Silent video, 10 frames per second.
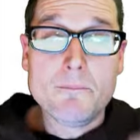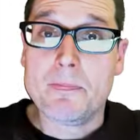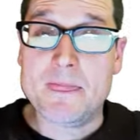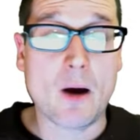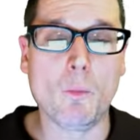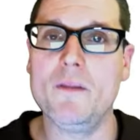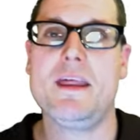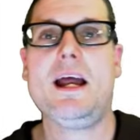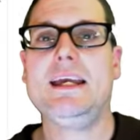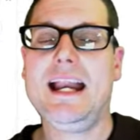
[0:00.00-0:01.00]
Now, one that
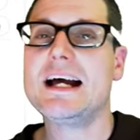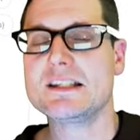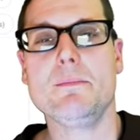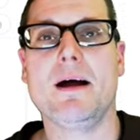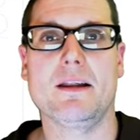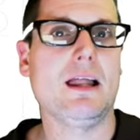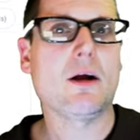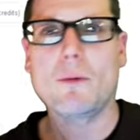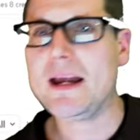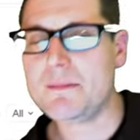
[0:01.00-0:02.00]
I get asked about a lot,
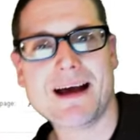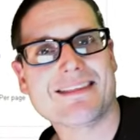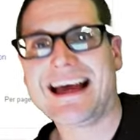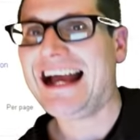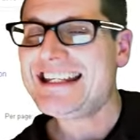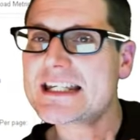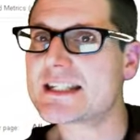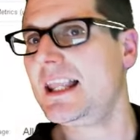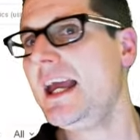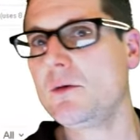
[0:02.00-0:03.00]
Rank Math. I
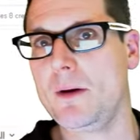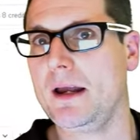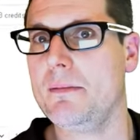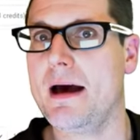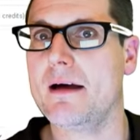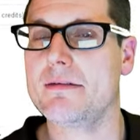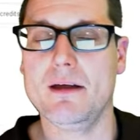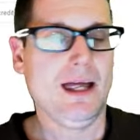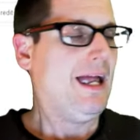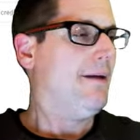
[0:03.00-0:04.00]
dislike Rank Math.
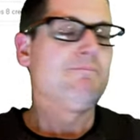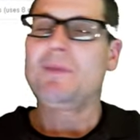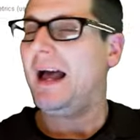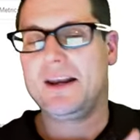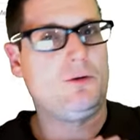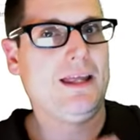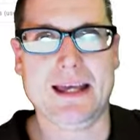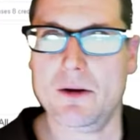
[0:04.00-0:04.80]
I don't like how